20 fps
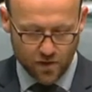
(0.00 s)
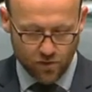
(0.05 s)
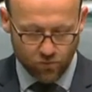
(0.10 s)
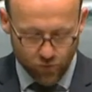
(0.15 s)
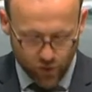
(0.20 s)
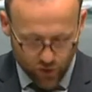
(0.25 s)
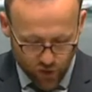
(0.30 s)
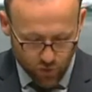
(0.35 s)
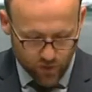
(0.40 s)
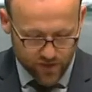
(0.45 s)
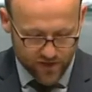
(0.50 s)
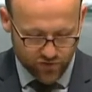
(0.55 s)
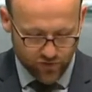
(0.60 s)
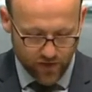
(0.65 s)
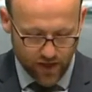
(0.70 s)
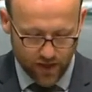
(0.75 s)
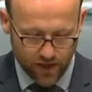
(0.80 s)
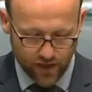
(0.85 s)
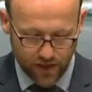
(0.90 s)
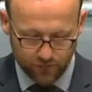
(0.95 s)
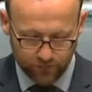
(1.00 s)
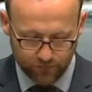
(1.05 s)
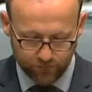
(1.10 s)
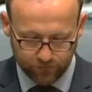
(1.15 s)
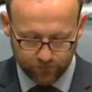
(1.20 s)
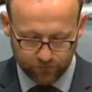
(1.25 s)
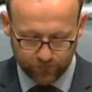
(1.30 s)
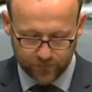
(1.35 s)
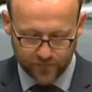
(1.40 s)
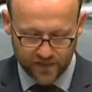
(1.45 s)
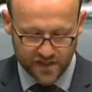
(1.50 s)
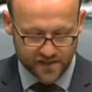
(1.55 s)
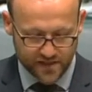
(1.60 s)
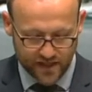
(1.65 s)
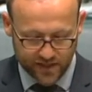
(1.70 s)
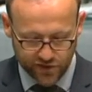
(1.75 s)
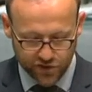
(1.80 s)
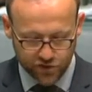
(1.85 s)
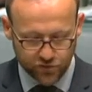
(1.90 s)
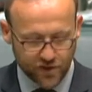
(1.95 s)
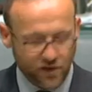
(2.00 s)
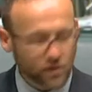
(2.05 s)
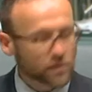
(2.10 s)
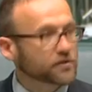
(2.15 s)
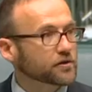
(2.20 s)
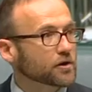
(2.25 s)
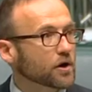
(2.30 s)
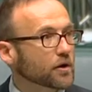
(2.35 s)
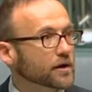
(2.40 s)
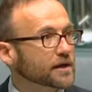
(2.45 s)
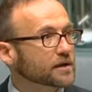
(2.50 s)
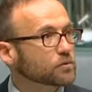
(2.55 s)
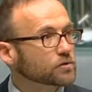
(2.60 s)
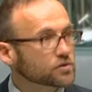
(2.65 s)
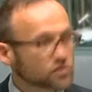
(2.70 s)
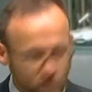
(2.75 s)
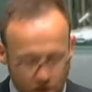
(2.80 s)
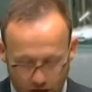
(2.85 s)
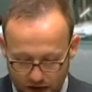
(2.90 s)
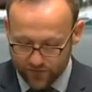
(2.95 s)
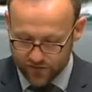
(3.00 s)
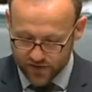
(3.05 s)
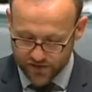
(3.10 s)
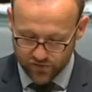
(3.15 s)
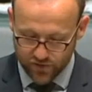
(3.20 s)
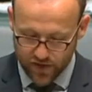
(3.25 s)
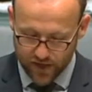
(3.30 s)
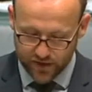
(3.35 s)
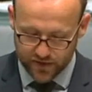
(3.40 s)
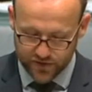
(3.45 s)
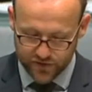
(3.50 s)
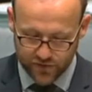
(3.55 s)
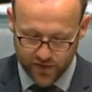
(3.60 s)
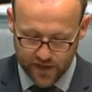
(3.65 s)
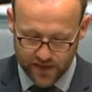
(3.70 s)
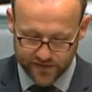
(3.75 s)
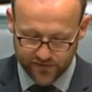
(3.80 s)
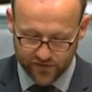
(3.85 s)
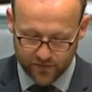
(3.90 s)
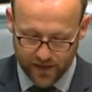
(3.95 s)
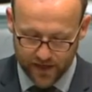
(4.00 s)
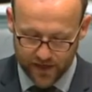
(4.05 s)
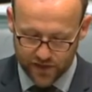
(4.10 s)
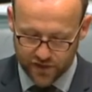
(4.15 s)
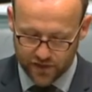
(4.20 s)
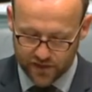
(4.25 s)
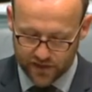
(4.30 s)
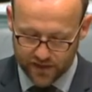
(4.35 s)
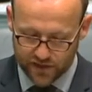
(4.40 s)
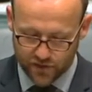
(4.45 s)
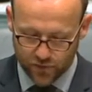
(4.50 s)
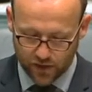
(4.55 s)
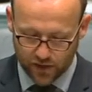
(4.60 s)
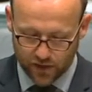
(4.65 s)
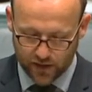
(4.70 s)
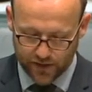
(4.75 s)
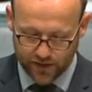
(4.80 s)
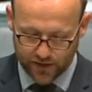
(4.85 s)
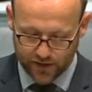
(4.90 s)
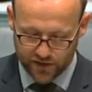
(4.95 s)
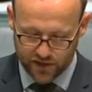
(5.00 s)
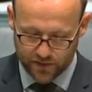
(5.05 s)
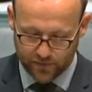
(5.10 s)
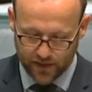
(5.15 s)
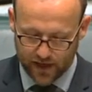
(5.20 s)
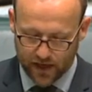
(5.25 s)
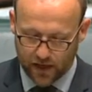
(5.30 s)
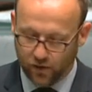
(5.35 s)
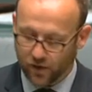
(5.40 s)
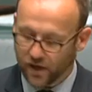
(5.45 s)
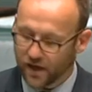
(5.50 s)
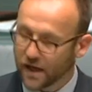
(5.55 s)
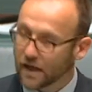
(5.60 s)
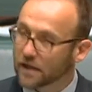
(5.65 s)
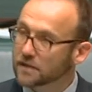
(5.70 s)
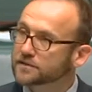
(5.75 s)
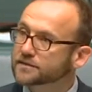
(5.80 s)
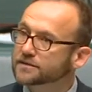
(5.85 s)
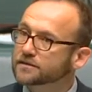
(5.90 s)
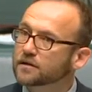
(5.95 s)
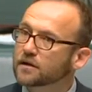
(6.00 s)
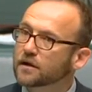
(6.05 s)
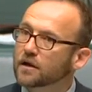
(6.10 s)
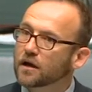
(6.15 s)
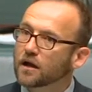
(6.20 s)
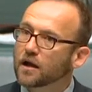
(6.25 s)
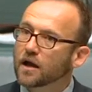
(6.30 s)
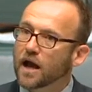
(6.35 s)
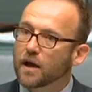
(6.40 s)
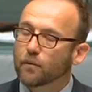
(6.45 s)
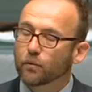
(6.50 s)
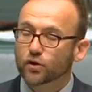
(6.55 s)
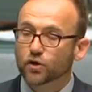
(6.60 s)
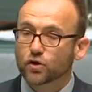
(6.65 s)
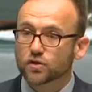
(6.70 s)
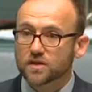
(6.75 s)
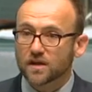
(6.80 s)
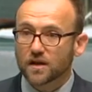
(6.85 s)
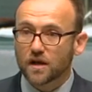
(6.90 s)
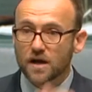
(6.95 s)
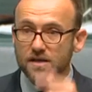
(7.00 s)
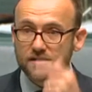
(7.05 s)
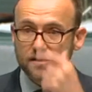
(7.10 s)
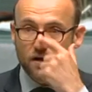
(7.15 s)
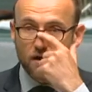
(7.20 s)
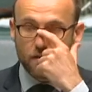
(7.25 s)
Renew Australia the statutory authority will drive Australia's transformation into a clean energy powerhouse and will utilise a